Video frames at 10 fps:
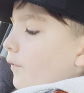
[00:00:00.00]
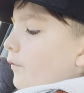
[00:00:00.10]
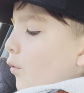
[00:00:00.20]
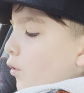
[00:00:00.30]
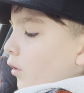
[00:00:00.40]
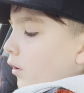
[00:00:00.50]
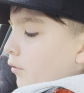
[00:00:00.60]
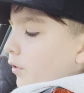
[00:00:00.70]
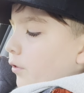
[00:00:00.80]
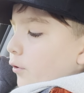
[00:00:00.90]
four
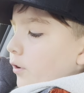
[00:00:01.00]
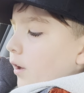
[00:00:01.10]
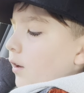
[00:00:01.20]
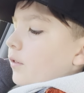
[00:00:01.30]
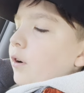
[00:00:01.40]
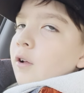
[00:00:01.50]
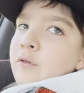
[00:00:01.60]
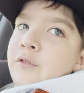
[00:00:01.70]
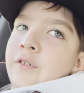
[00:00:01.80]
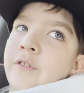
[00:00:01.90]
hundred thirty-eight
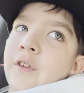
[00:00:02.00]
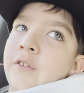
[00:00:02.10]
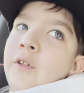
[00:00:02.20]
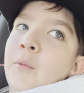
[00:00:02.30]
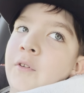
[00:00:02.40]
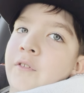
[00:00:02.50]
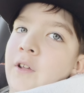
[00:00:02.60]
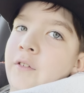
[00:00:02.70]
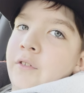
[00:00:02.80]
dollars and sixty-one cents.